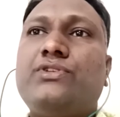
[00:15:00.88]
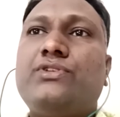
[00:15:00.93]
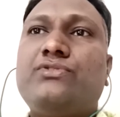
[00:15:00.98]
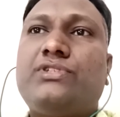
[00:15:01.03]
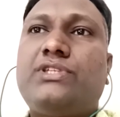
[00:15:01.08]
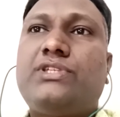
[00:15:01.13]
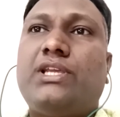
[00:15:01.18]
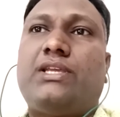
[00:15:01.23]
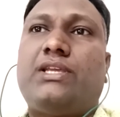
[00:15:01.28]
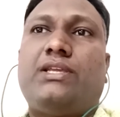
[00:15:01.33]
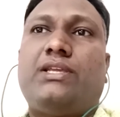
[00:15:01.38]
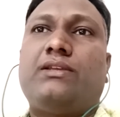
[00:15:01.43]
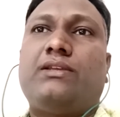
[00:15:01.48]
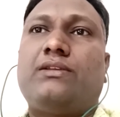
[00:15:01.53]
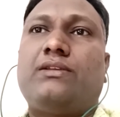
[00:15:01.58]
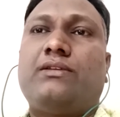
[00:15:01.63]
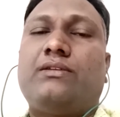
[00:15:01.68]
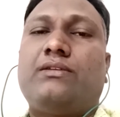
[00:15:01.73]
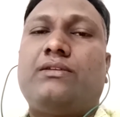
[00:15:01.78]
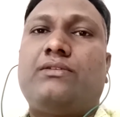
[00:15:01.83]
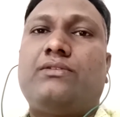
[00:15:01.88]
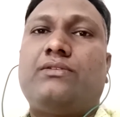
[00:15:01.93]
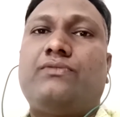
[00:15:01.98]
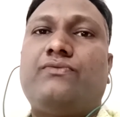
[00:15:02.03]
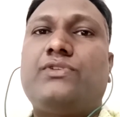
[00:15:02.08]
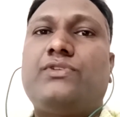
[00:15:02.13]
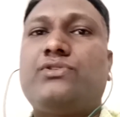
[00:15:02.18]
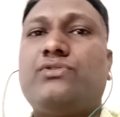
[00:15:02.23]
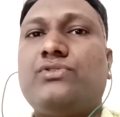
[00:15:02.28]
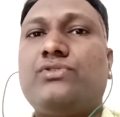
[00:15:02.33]
take,
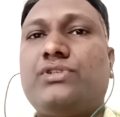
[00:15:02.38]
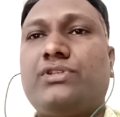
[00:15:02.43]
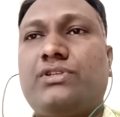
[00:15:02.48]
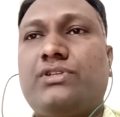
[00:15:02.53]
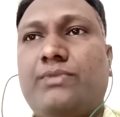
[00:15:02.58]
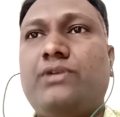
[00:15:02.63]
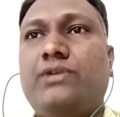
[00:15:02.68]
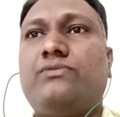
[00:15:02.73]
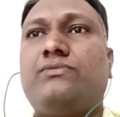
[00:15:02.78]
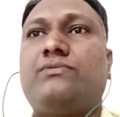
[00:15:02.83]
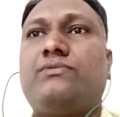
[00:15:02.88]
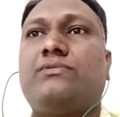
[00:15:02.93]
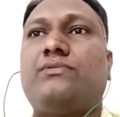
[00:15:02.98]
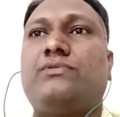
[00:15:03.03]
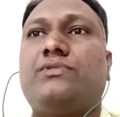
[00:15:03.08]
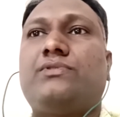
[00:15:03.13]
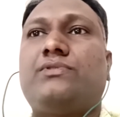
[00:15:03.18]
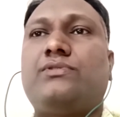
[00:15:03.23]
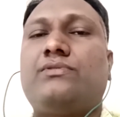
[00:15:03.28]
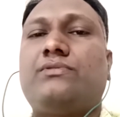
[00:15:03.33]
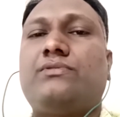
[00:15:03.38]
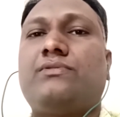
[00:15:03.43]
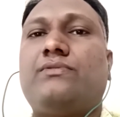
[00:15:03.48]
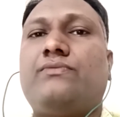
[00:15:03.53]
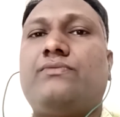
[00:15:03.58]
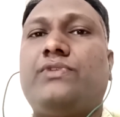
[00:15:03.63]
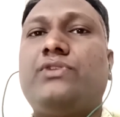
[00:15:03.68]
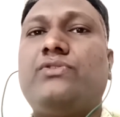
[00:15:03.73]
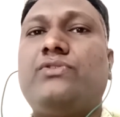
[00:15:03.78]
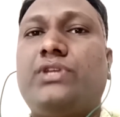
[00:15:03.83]
which goes into your mouth
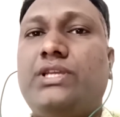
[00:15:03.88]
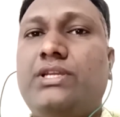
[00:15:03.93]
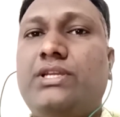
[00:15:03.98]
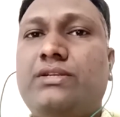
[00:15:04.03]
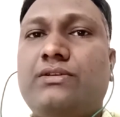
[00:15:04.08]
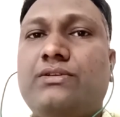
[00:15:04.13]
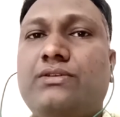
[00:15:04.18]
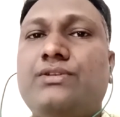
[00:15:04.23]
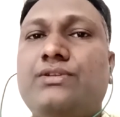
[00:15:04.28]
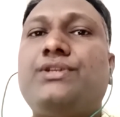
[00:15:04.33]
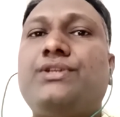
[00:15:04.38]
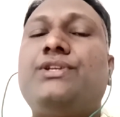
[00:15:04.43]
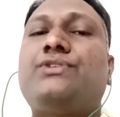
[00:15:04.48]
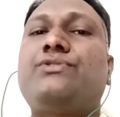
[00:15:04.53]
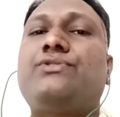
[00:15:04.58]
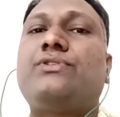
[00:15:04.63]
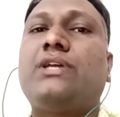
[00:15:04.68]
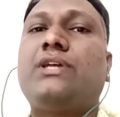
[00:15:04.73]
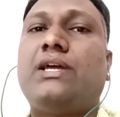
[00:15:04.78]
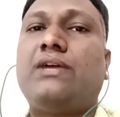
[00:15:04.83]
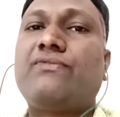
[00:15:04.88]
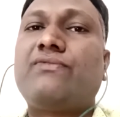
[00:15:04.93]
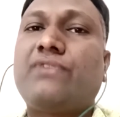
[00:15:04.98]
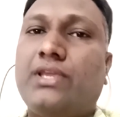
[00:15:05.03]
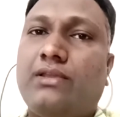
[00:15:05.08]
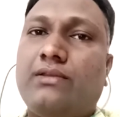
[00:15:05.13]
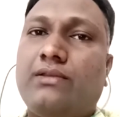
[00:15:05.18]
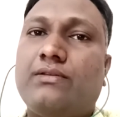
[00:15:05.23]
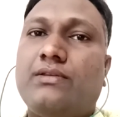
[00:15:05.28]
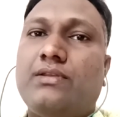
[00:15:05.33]
when you eat, it should have
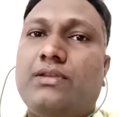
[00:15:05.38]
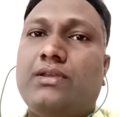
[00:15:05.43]
ghee.